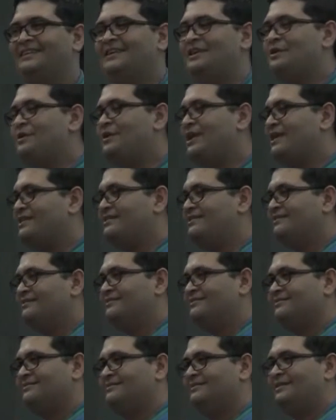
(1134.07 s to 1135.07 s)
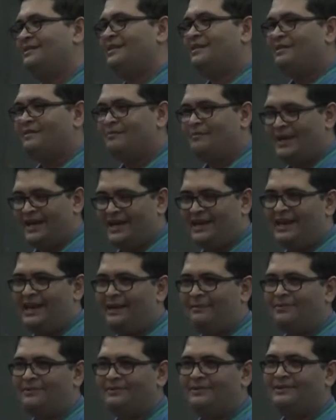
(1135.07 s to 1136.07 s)
You can make an
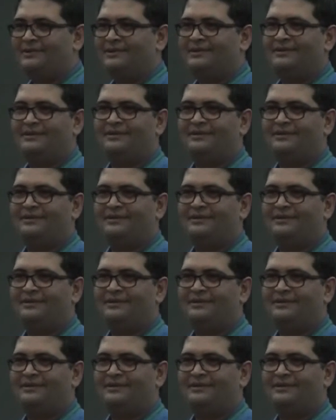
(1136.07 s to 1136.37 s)
app,